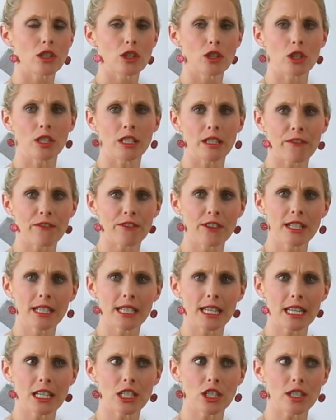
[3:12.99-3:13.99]
to different
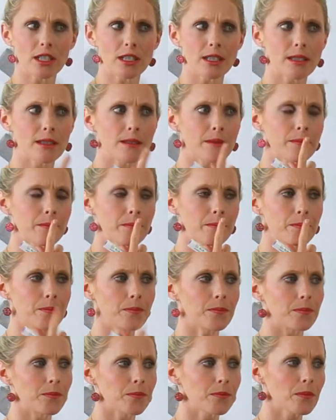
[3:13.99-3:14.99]
teachers.
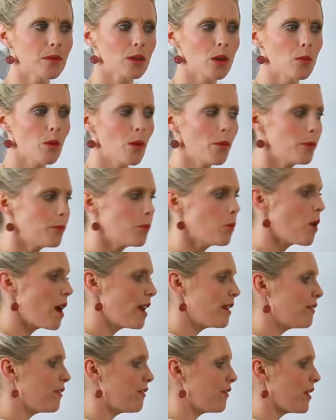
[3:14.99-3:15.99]
What would
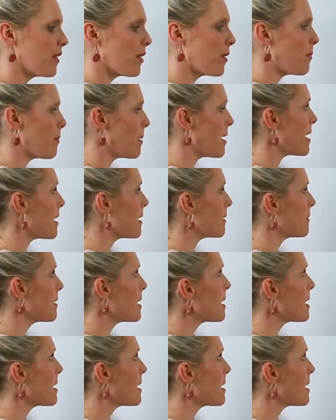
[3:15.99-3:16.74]
1/5 be?